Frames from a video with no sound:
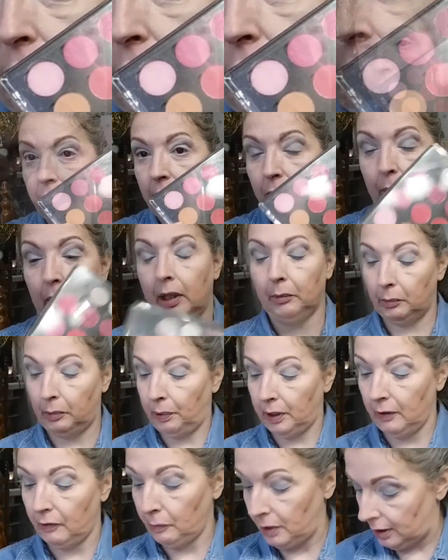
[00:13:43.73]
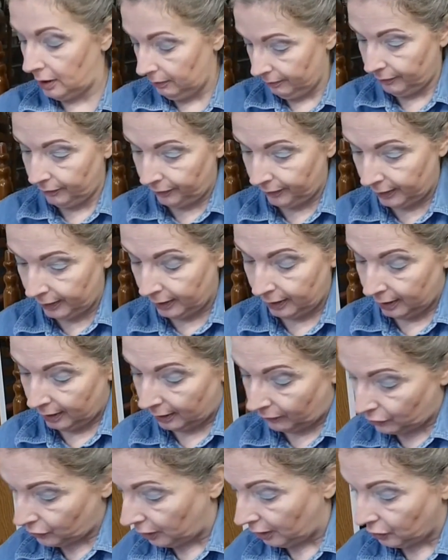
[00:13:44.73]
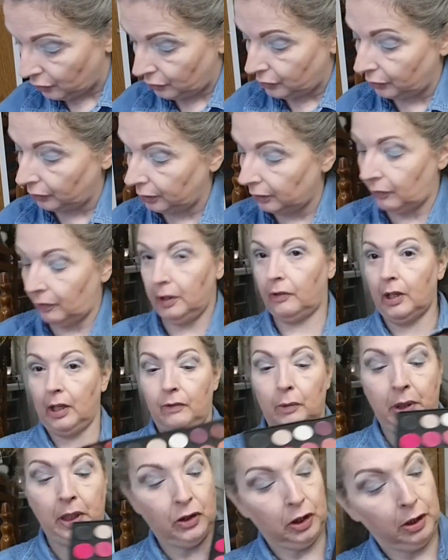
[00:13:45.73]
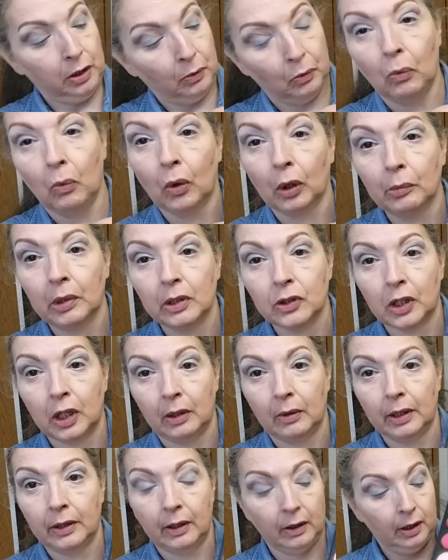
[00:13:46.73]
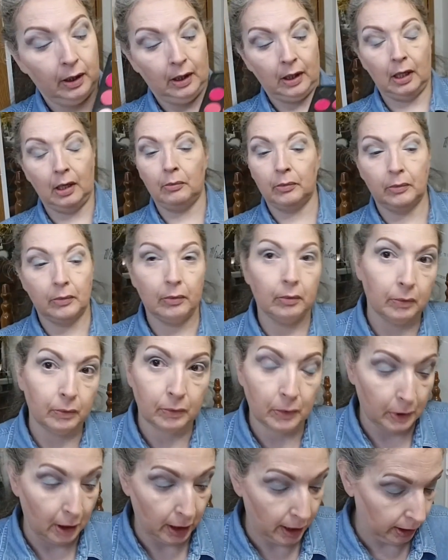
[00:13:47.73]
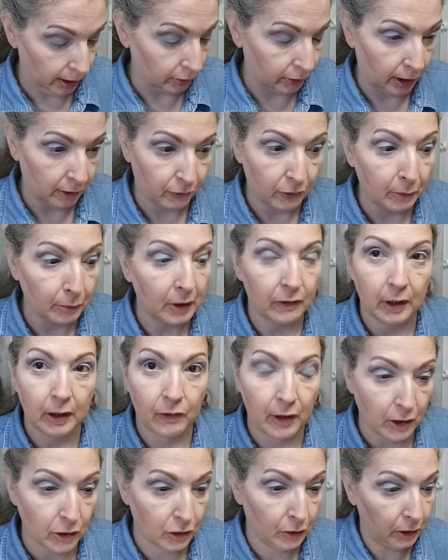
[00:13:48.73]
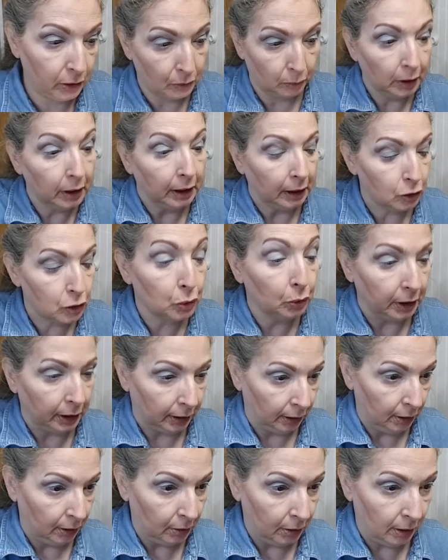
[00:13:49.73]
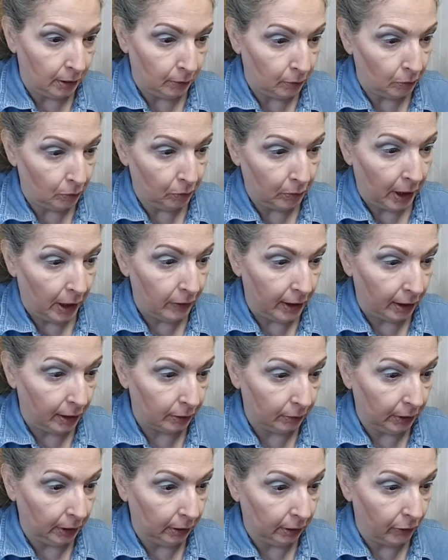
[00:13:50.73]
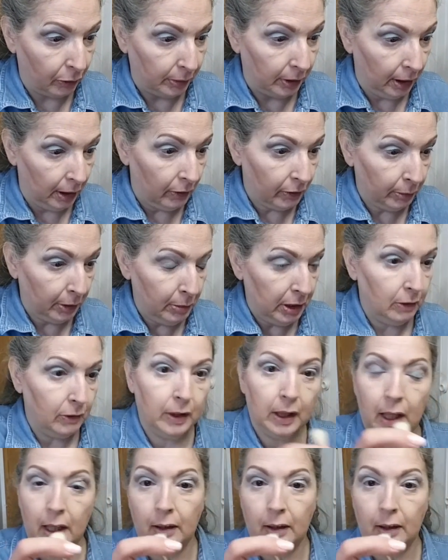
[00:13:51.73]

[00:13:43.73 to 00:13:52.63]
Sense palette. I'm going to be picking some of that up. The shade that I showed you earlier, it's kind of a peachy, warm shade right there. The lighting here today for some reason is not showing you really, truly how that color really looks. But so I'm going to be using